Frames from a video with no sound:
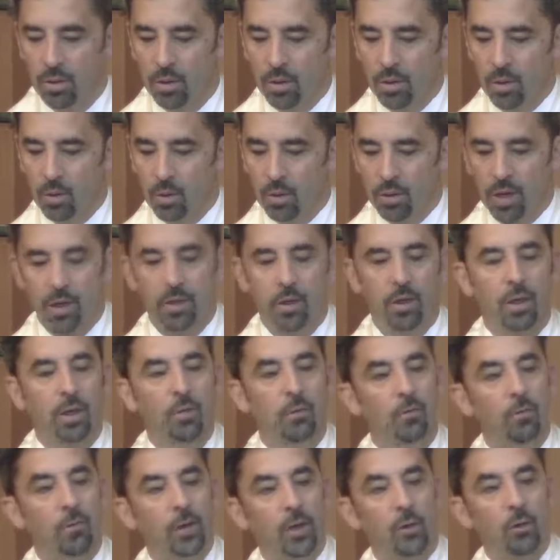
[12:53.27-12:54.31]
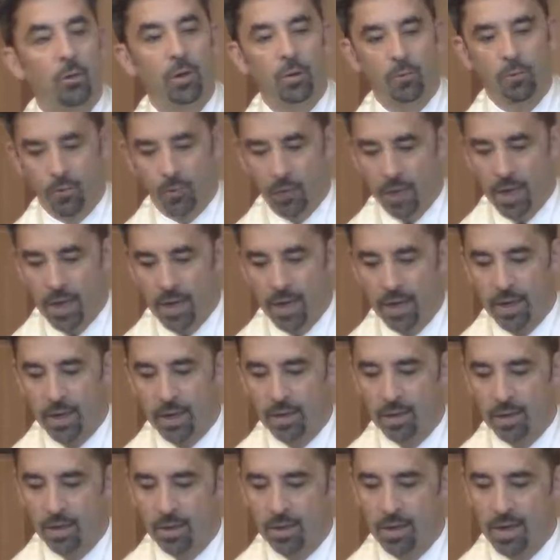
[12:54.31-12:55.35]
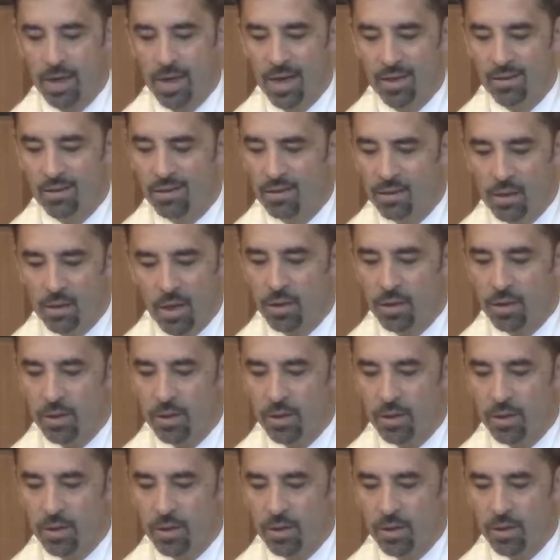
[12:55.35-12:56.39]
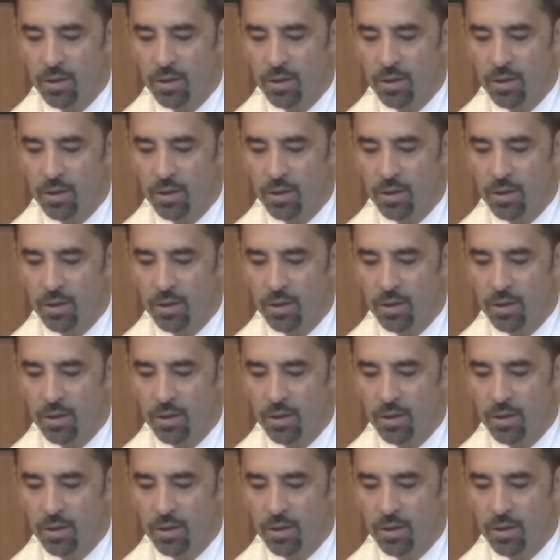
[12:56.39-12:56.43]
or that the Confederate flag has nothing to do